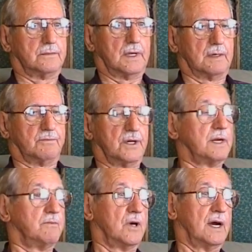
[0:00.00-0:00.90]
my
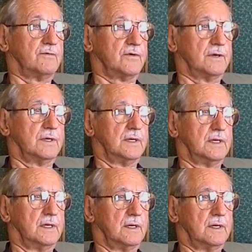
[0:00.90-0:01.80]
buddy Bradford,
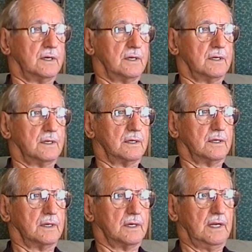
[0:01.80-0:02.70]

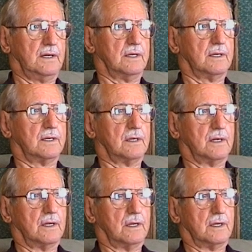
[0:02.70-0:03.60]
he
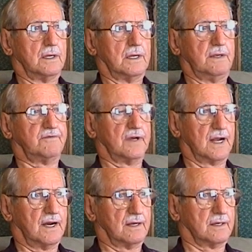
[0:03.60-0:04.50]
he
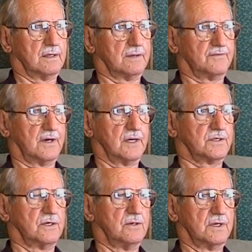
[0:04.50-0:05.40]
fell out of the
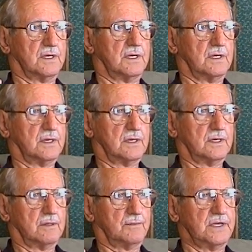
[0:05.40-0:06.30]
foxhole and
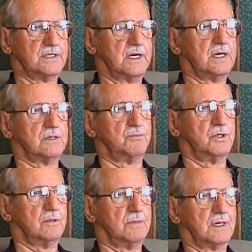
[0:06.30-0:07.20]
pieced in his
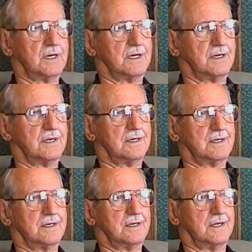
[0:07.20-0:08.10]
boot, but he
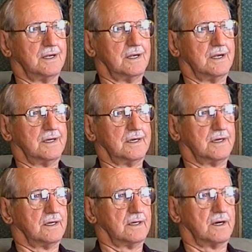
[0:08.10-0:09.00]

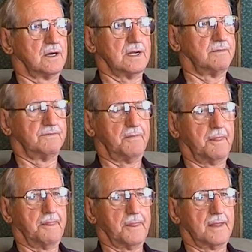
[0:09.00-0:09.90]
didn't hurt him.
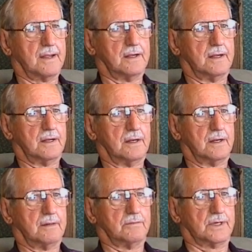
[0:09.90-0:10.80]
Mm.
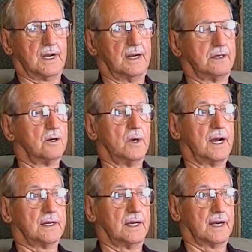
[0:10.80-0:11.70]
But I had no way
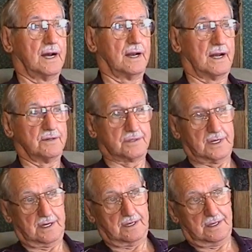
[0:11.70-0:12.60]
I could get out. I was
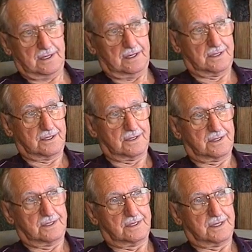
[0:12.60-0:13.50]
in under
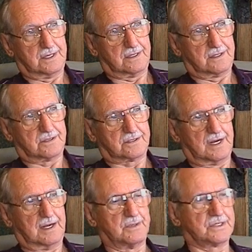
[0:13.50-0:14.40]
that
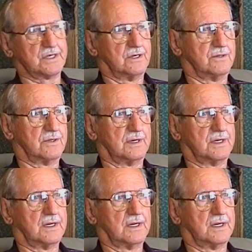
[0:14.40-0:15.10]
slab of stone.